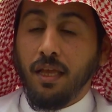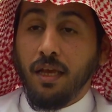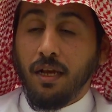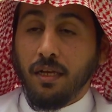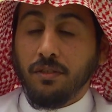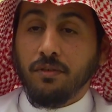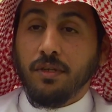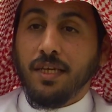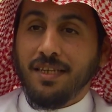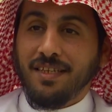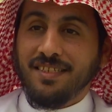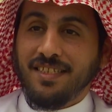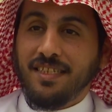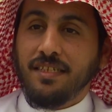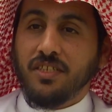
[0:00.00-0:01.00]
and you can
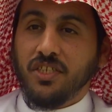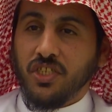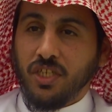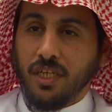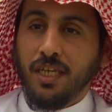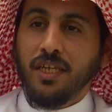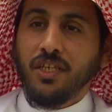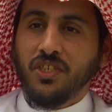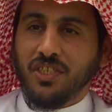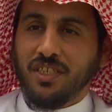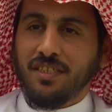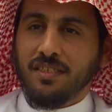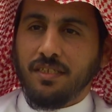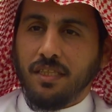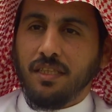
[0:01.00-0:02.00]
see
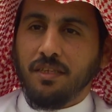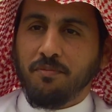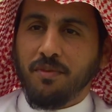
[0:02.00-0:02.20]
changes in the